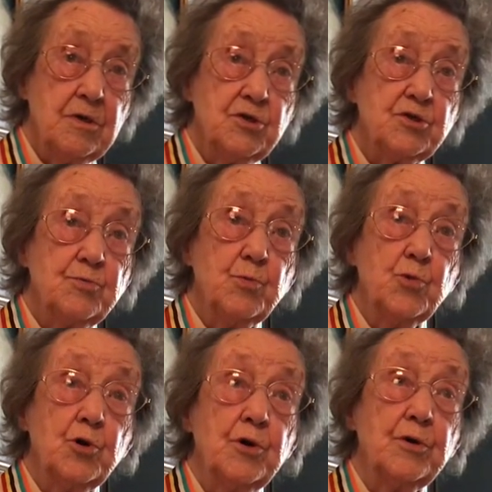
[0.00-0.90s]

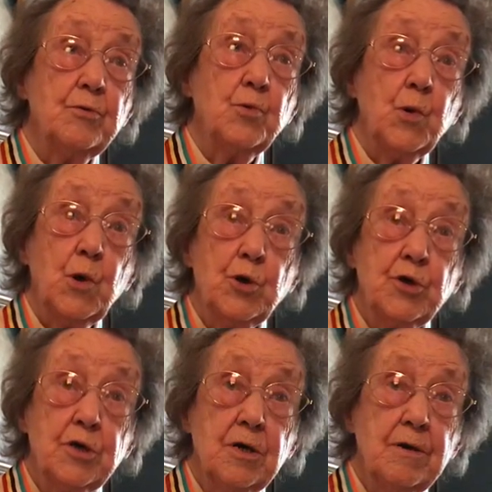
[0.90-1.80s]
smaller ward,
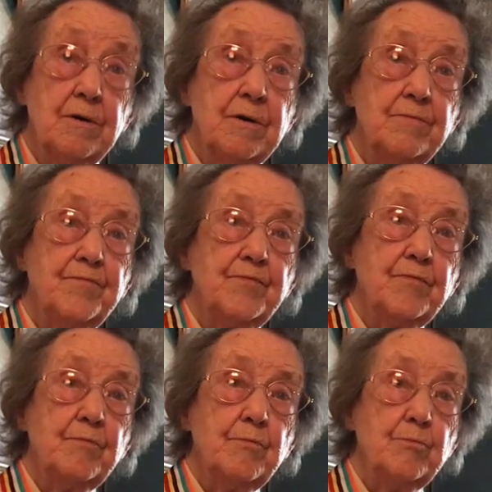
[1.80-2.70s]

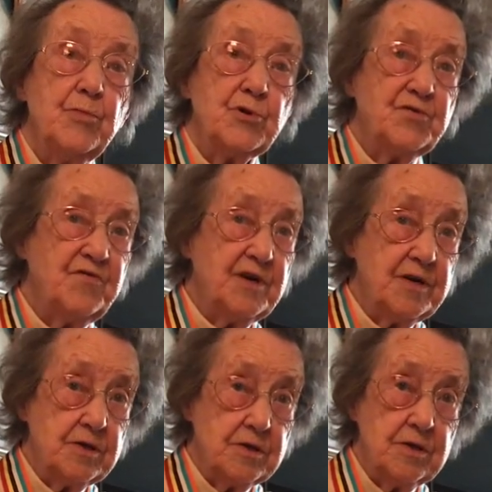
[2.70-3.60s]
but
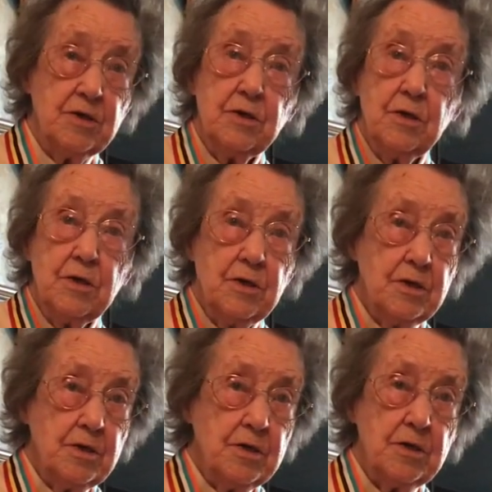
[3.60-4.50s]
very,
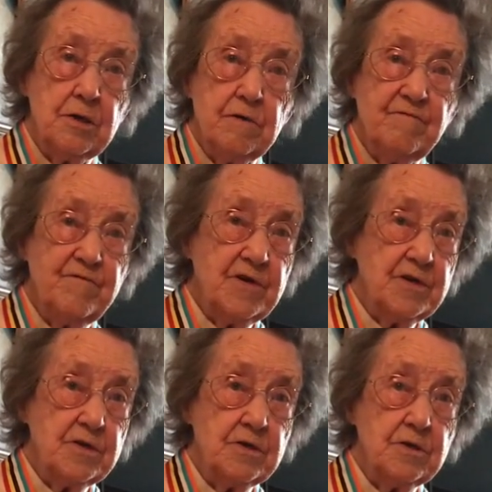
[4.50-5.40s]

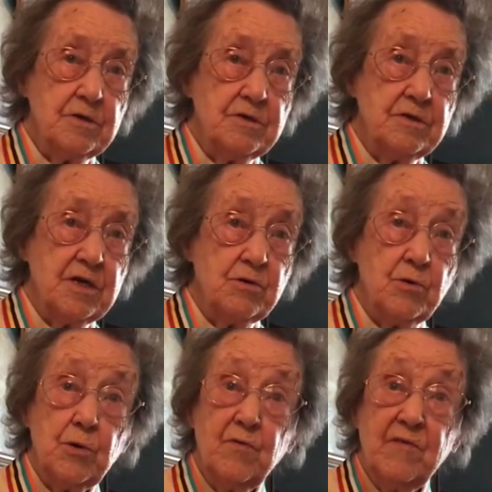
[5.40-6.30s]
very, they
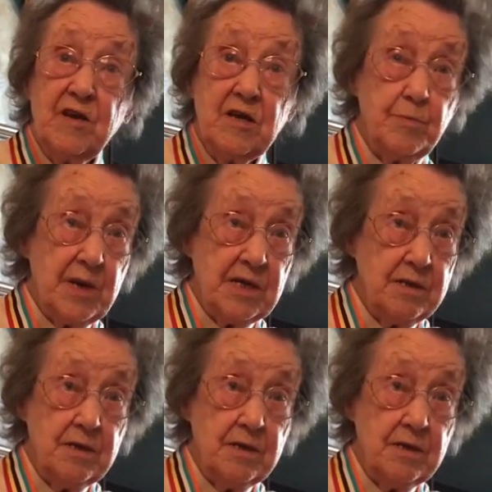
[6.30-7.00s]
are very bad.